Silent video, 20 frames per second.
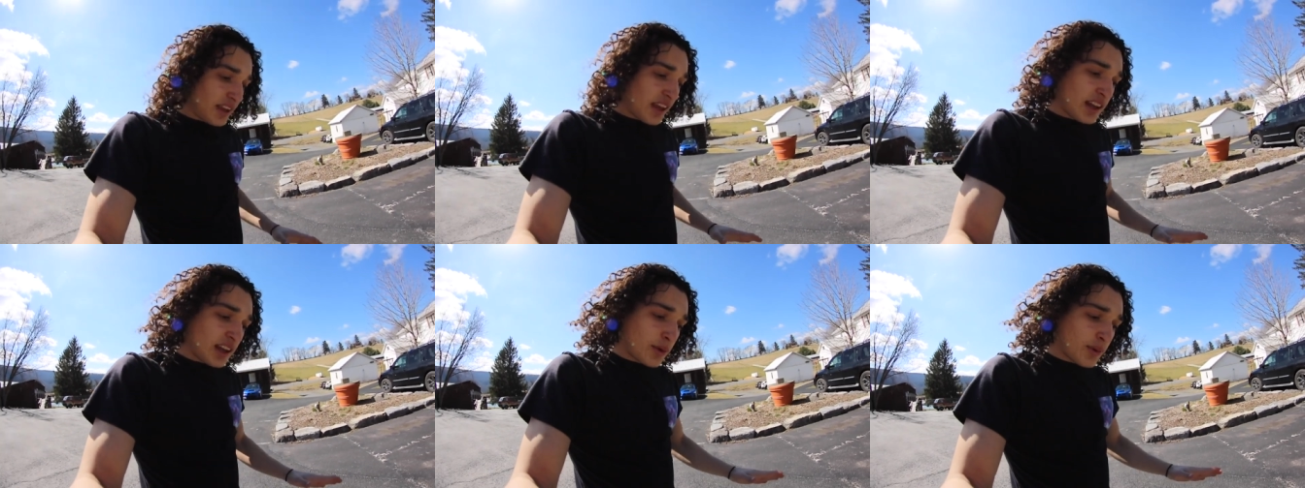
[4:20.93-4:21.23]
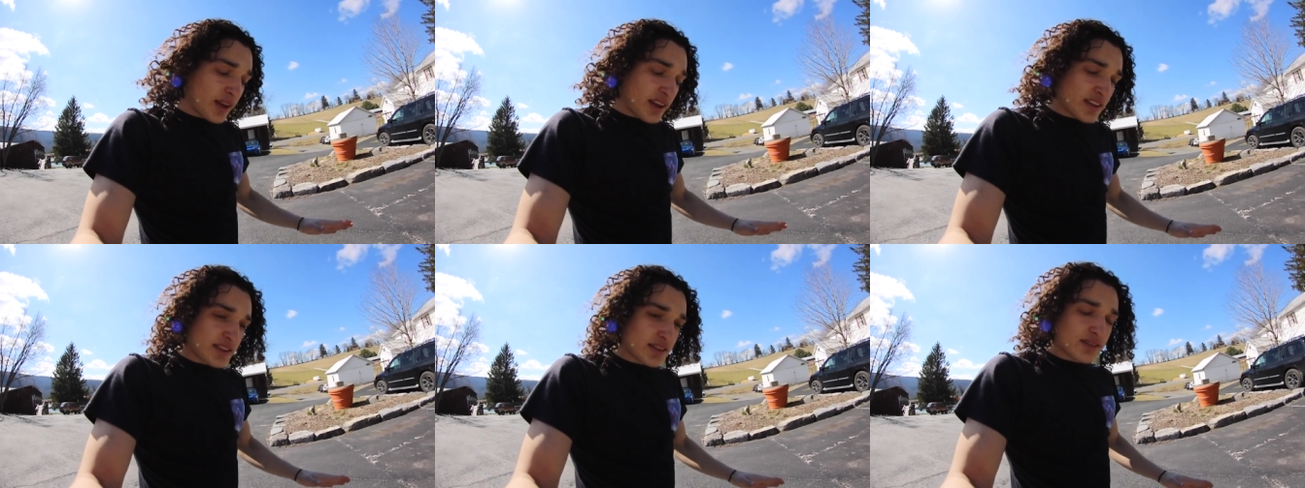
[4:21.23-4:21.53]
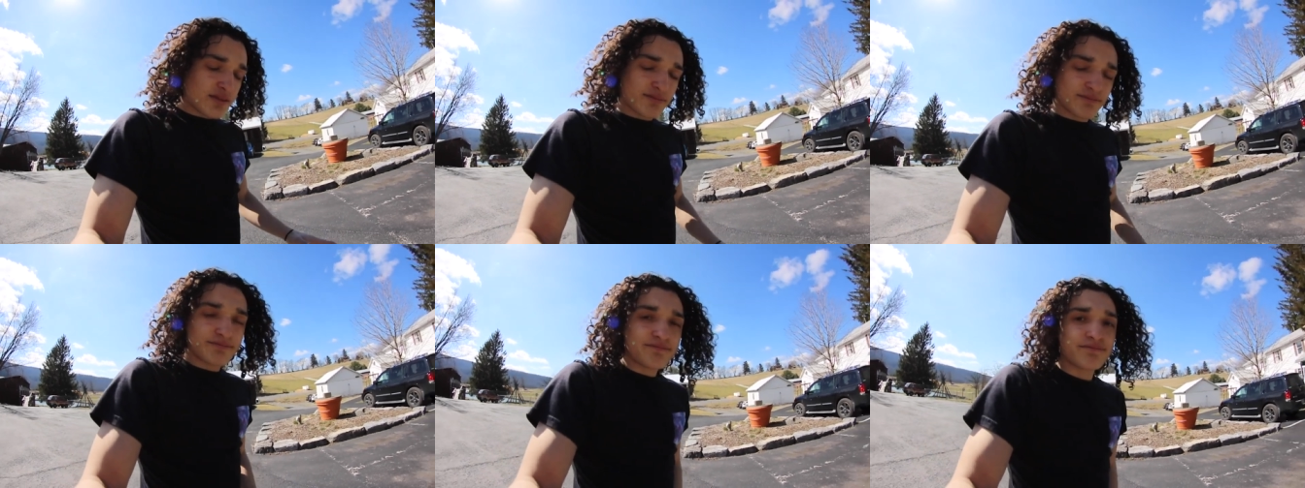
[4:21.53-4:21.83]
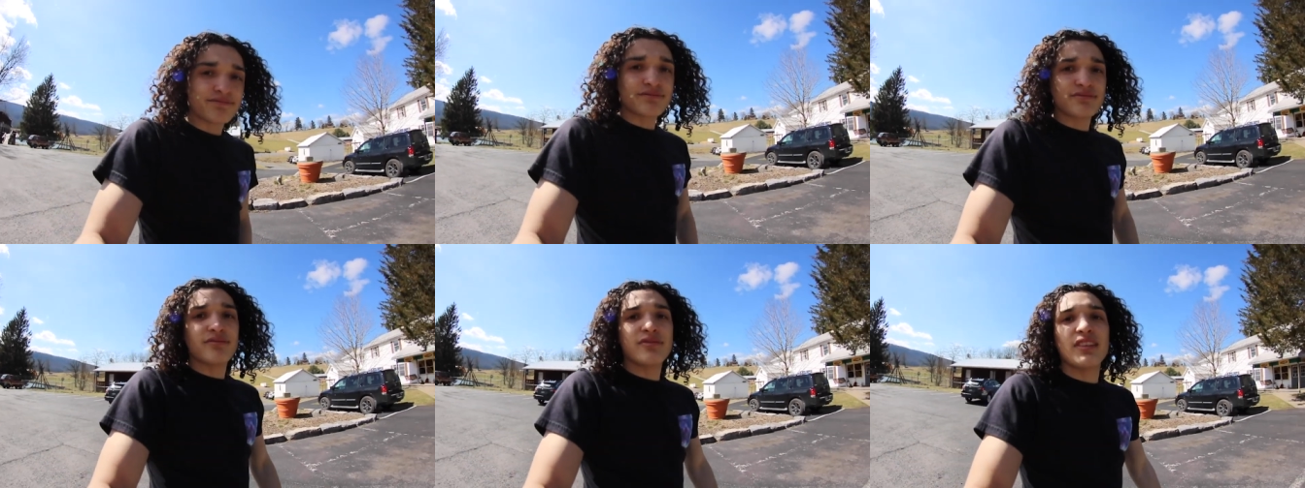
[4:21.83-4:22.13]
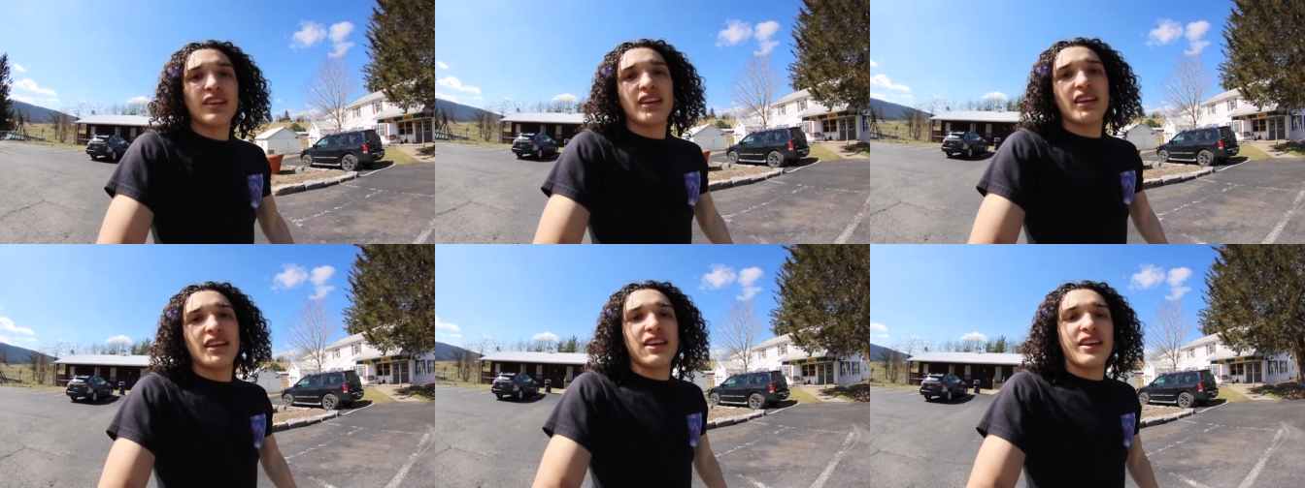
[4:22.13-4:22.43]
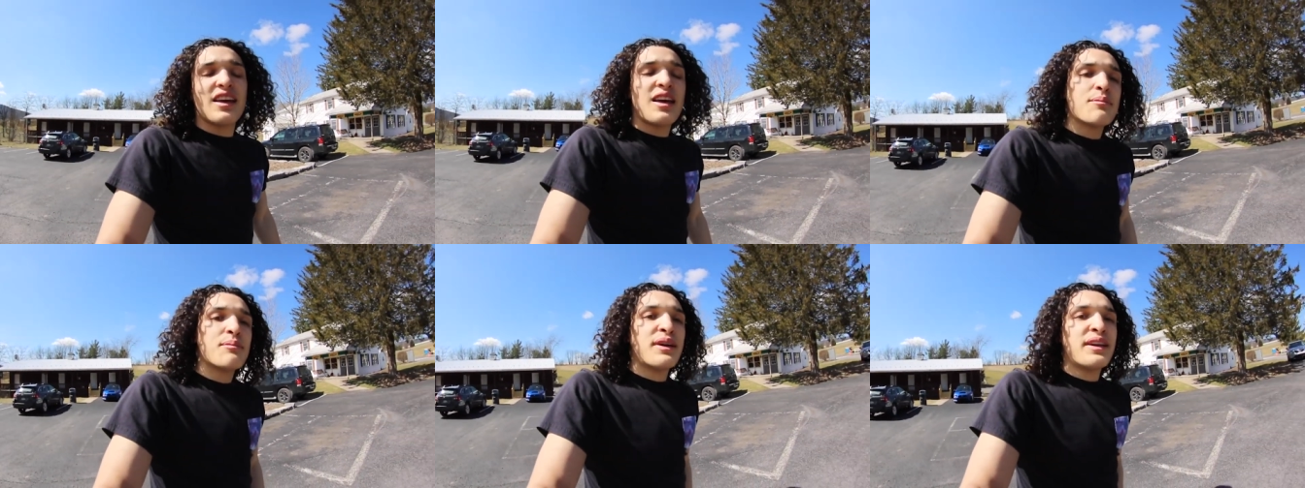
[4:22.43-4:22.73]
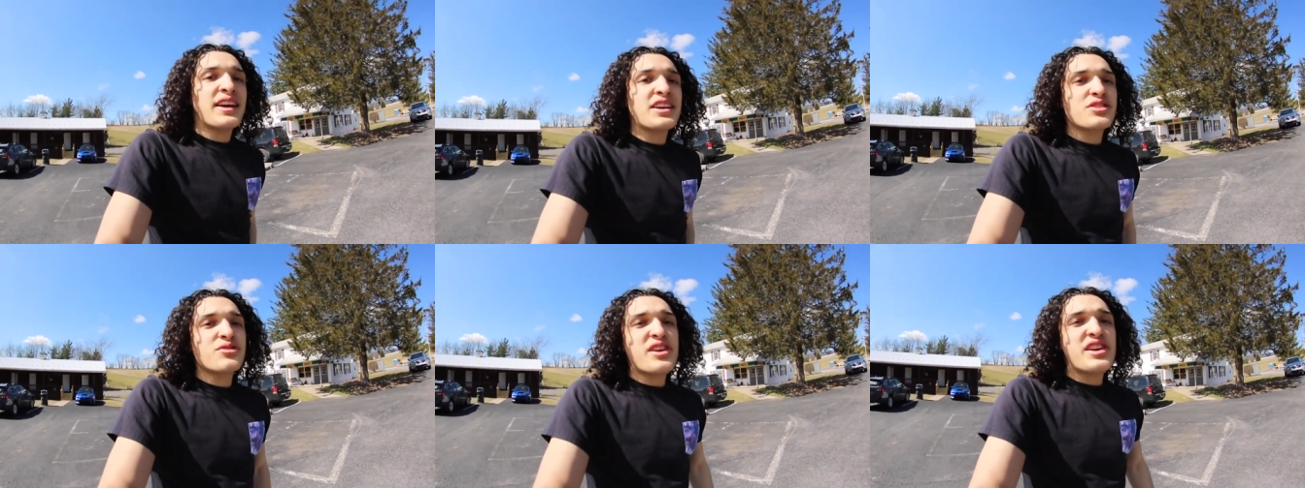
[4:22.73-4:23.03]
Anyways, my
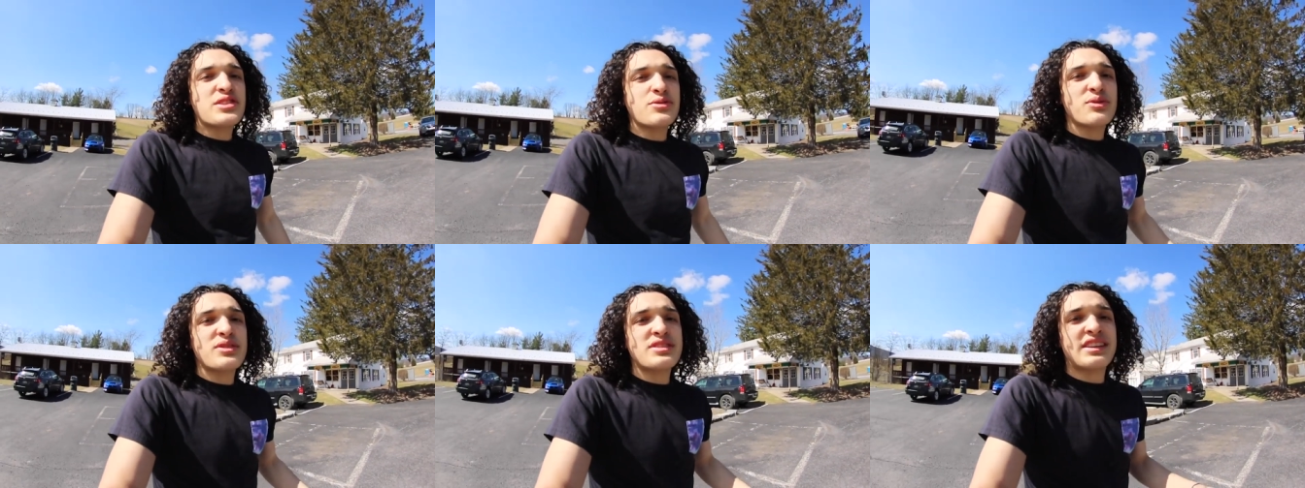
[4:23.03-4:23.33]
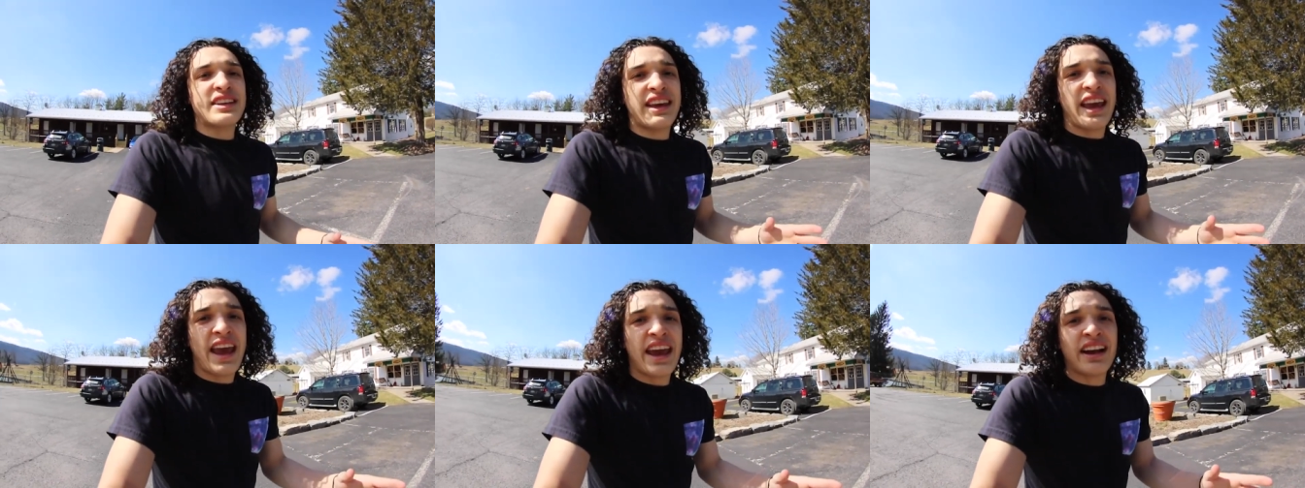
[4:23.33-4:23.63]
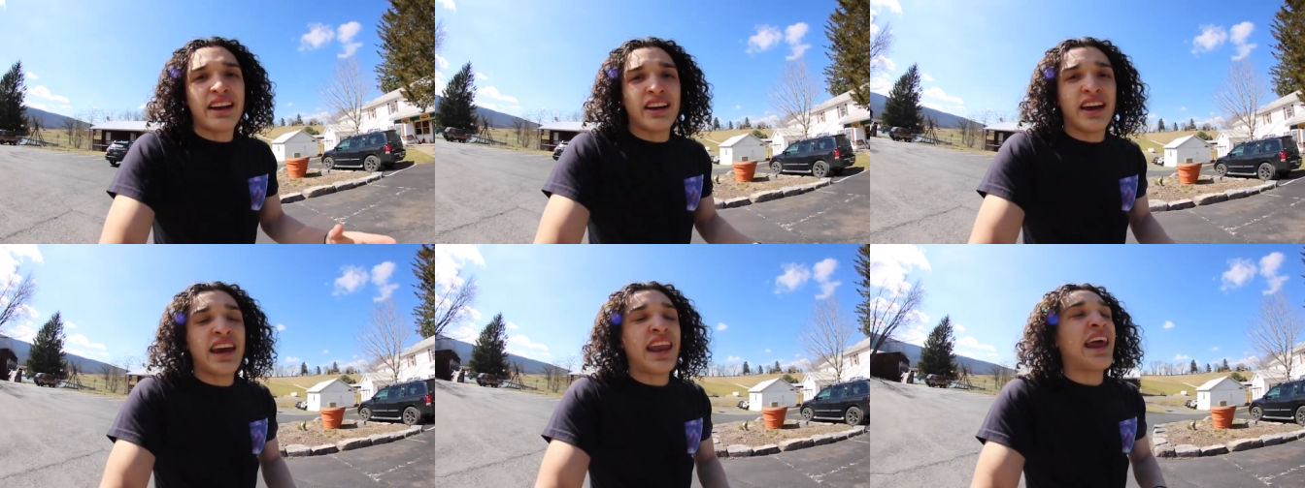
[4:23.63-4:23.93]
next race was in Canada,